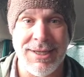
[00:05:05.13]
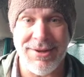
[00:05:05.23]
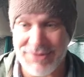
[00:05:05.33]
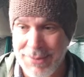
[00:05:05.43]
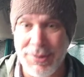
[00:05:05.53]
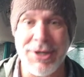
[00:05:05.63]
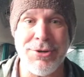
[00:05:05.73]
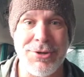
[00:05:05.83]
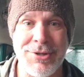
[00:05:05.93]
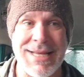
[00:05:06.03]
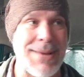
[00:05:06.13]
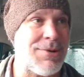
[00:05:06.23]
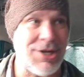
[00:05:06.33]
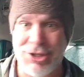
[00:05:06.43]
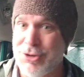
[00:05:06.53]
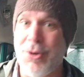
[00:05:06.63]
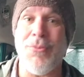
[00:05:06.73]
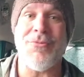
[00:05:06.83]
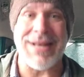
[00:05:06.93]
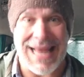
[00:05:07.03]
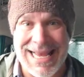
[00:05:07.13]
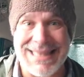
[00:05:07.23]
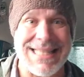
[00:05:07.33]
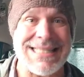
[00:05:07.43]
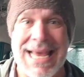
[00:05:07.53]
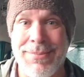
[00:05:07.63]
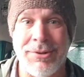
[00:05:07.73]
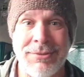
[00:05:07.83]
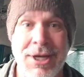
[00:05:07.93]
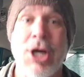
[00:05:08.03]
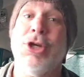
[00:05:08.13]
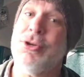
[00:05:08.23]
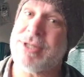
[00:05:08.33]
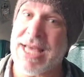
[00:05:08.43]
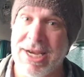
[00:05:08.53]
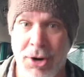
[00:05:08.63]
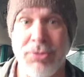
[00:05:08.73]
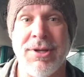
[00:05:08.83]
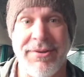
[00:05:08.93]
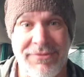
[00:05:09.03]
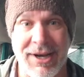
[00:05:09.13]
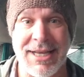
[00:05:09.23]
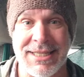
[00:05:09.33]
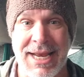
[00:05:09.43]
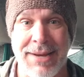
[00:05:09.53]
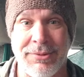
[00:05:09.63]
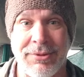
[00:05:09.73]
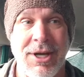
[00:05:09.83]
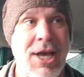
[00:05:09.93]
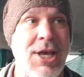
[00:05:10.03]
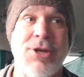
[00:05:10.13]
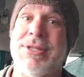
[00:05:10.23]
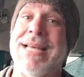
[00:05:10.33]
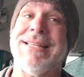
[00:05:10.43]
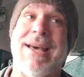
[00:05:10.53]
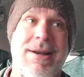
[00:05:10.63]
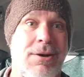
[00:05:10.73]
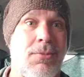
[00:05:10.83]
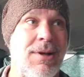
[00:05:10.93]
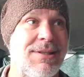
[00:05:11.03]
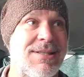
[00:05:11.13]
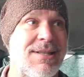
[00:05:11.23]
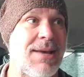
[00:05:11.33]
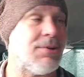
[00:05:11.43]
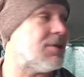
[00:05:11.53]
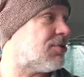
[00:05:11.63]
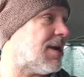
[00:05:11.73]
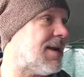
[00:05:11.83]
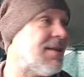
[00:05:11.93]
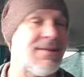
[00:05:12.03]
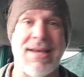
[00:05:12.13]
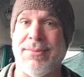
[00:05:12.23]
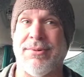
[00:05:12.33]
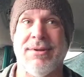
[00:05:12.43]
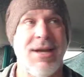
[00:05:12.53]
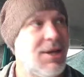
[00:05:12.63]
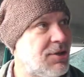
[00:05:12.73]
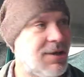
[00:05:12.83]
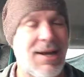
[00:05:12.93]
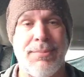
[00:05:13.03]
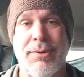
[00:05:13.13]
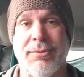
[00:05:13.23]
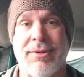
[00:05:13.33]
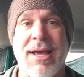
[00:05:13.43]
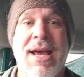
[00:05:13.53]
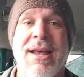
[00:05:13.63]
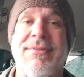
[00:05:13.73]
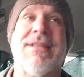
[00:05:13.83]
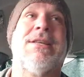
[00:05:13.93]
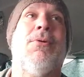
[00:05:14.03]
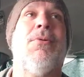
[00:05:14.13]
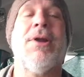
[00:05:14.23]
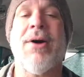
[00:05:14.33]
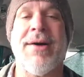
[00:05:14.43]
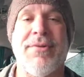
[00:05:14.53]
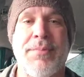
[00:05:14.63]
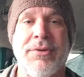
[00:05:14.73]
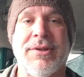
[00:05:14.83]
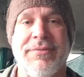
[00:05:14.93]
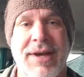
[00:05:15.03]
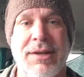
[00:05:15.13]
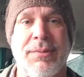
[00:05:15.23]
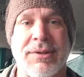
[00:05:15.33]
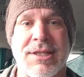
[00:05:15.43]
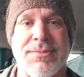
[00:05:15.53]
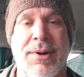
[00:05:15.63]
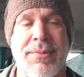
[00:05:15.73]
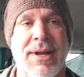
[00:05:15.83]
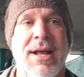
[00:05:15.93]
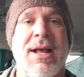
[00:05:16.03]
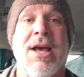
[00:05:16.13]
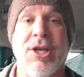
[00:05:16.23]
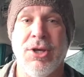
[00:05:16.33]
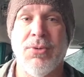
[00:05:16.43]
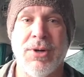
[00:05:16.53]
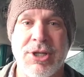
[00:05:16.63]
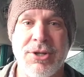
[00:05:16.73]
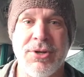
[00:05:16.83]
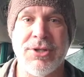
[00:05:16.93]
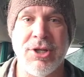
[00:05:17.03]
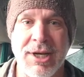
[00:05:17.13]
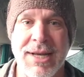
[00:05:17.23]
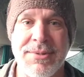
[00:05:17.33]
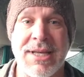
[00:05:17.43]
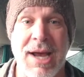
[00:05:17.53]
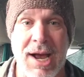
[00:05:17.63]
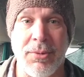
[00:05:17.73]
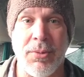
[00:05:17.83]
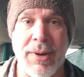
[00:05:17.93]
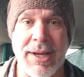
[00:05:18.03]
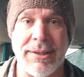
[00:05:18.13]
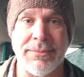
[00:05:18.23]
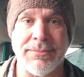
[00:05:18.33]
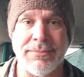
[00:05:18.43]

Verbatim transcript: If they bring you to a table and you don't like the table, you say no to the fucking table. You say, Daddy, don't want this table because you got another table. You got a booth. If they say, well, we don't have a booth available at this moment, you what you do is you look at them and say, I will wait.